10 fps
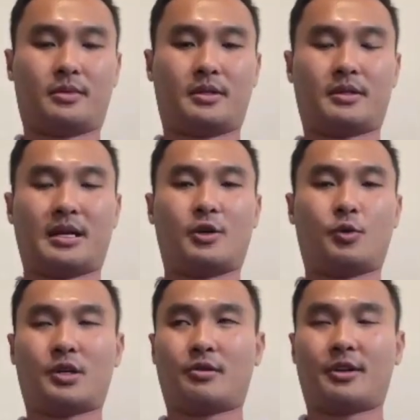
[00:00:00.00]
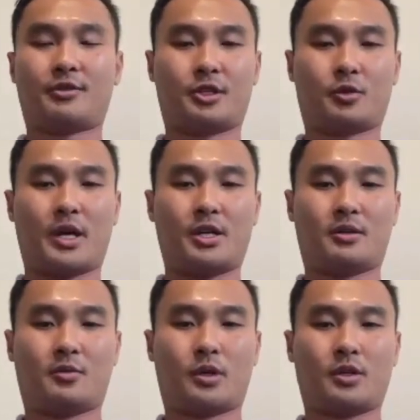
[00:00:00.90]
How do we create a situation in
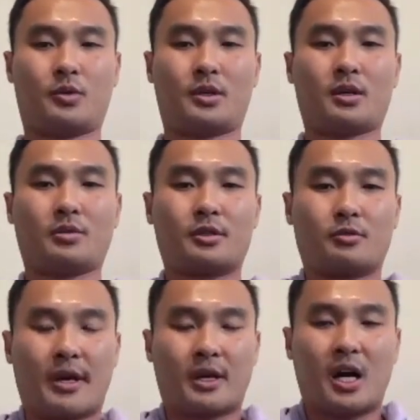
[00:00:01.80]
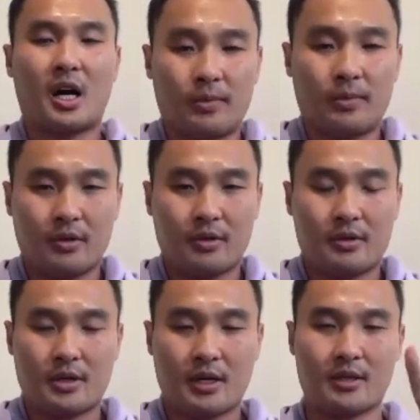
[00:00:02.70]
which we go the direct opposite
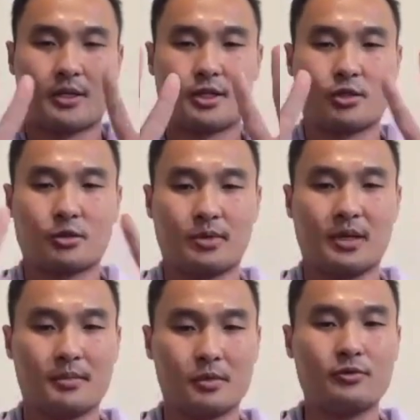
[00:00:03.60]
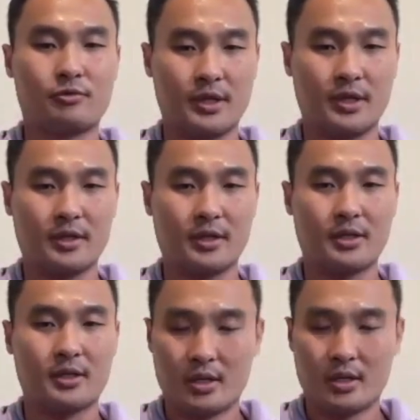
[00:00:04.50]
and let the shoulder blade move freely?
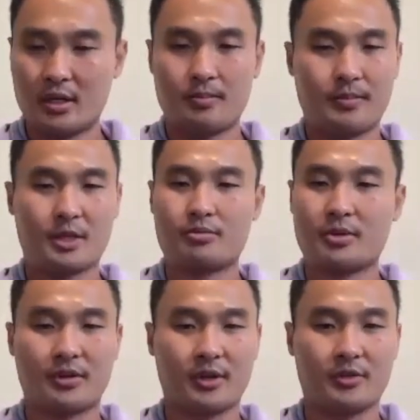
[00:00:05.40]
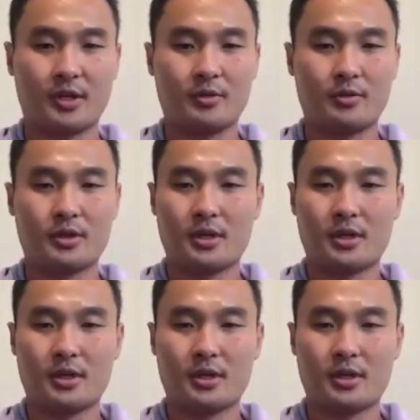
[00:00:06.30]
Bench pressing is huge.